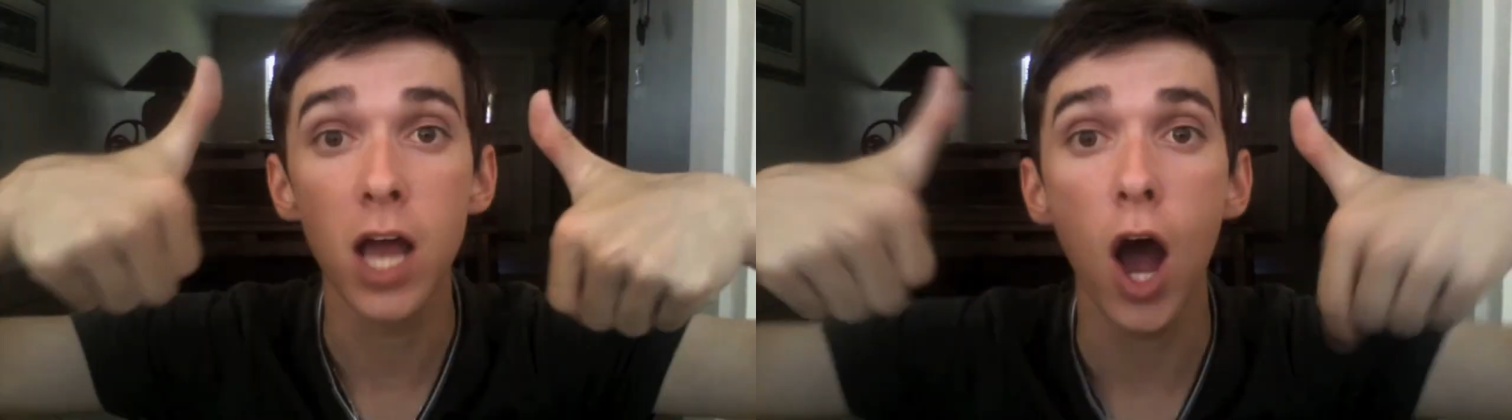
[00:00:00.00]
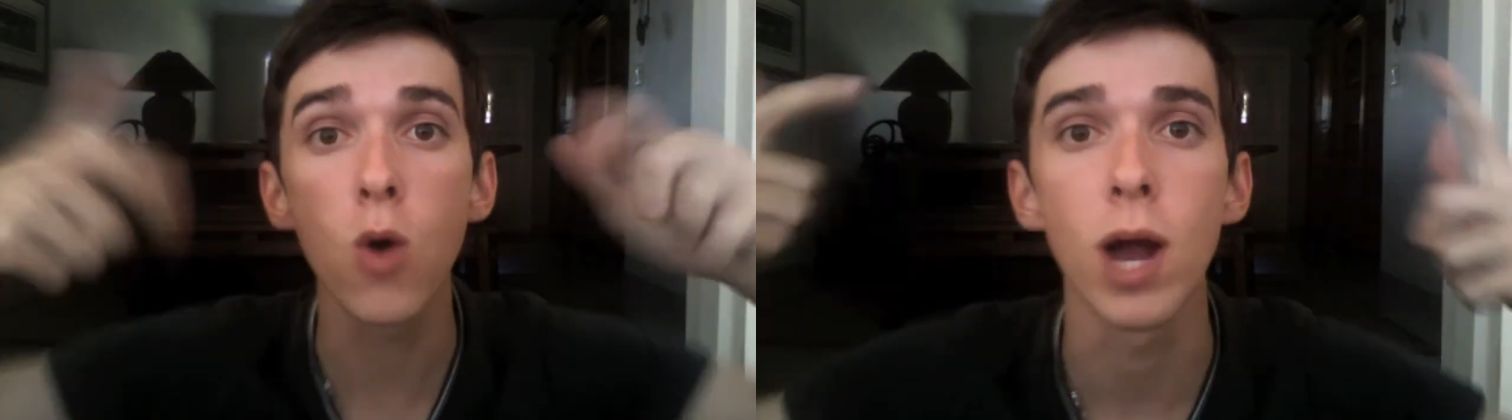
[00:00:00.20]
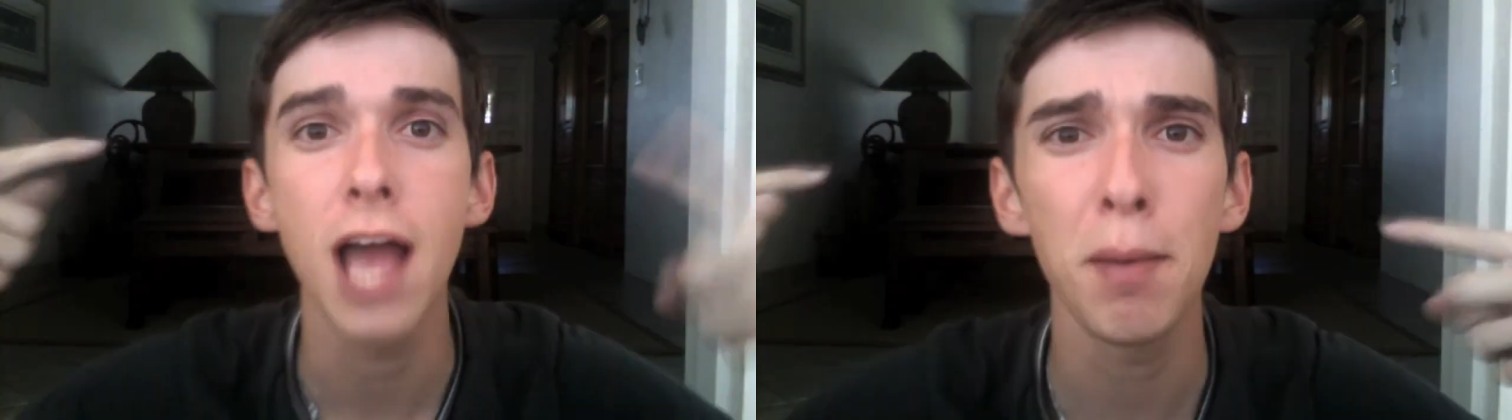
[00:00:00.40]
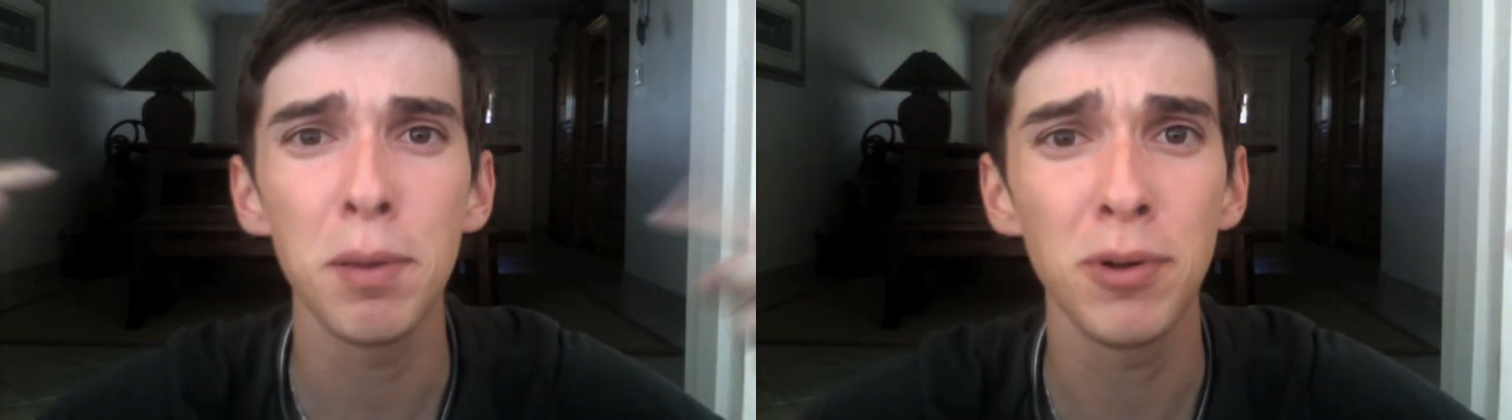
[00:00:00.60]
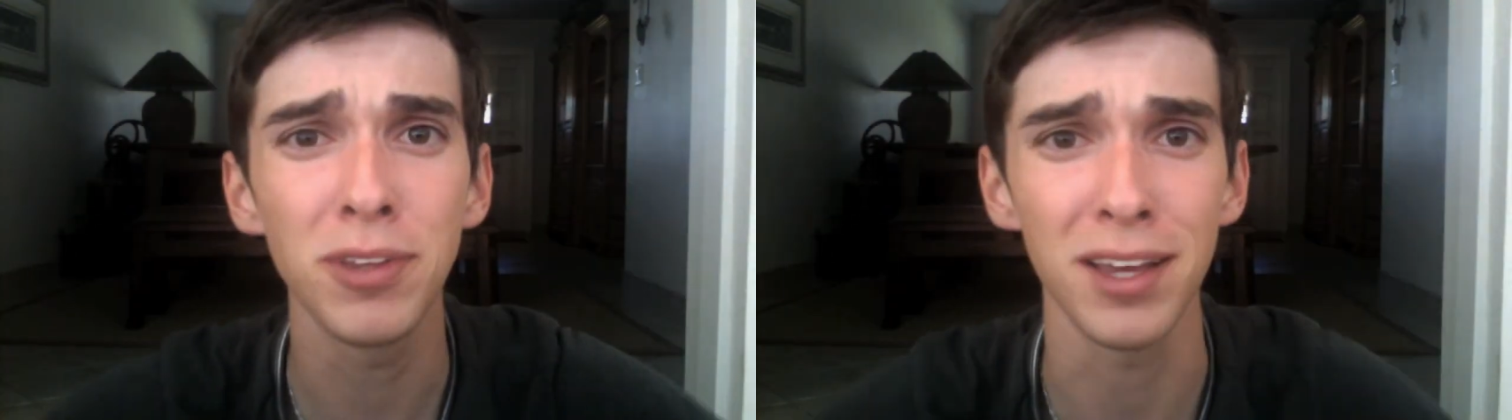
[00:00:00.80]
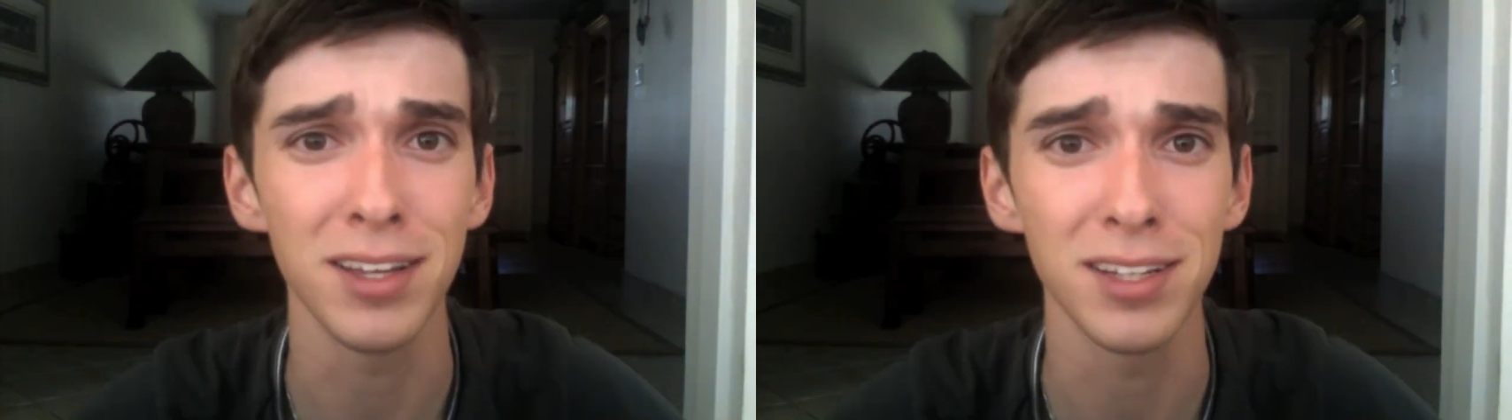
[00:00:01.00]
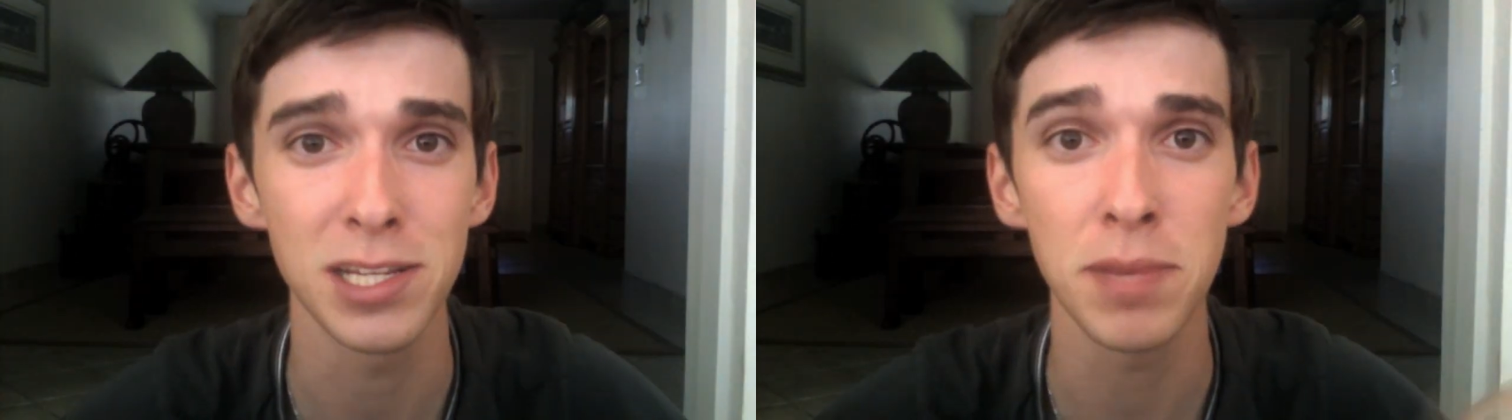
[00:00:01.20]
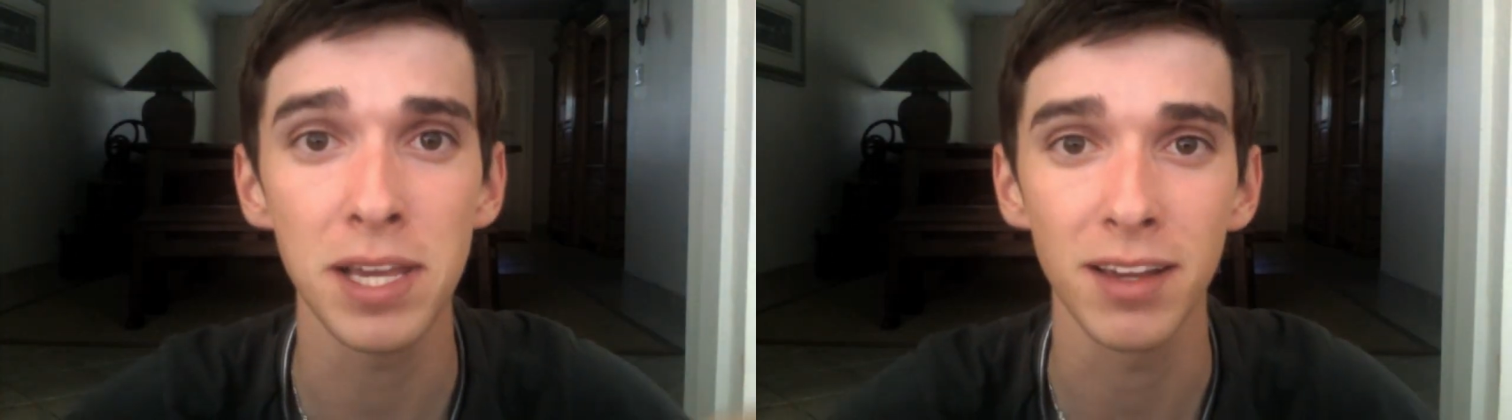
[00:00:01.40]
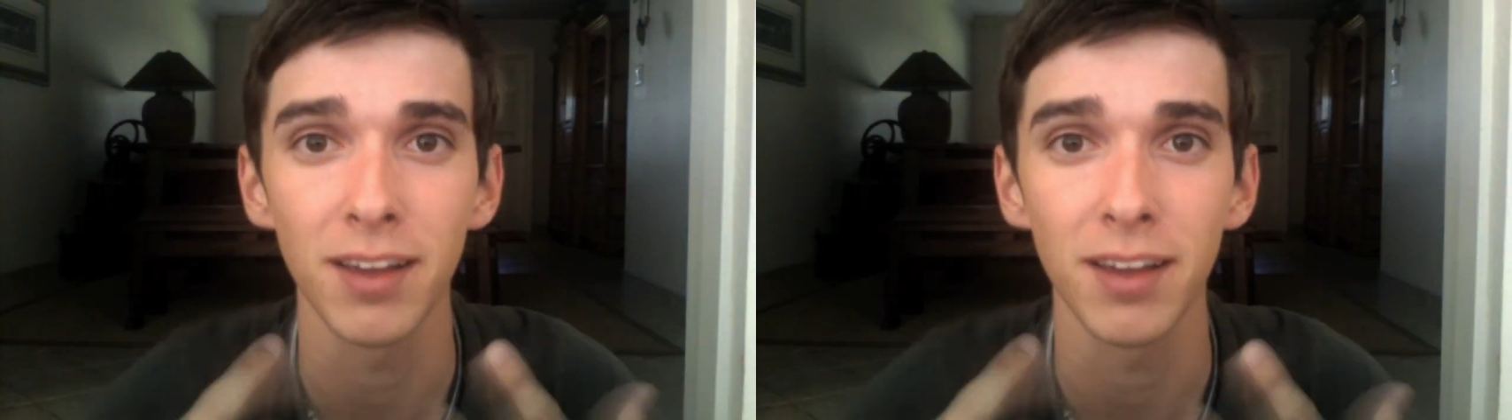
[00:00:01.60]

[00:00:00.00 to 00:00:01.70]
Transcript: Oh, happy birthday to me.